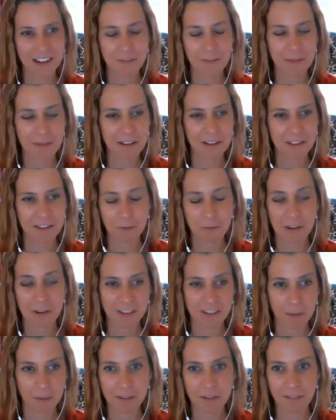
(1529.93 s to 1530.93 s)
medicine, we
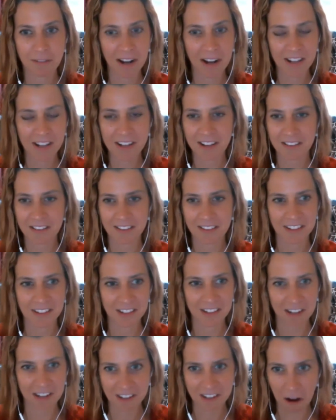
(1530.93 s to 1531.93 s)
subdivide it into
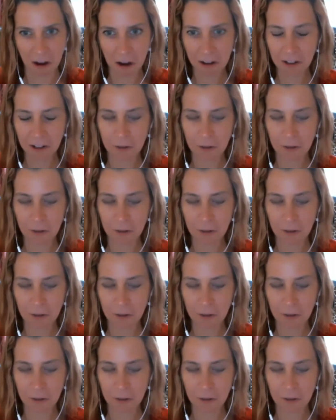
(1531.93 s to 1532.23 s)
yin and yang,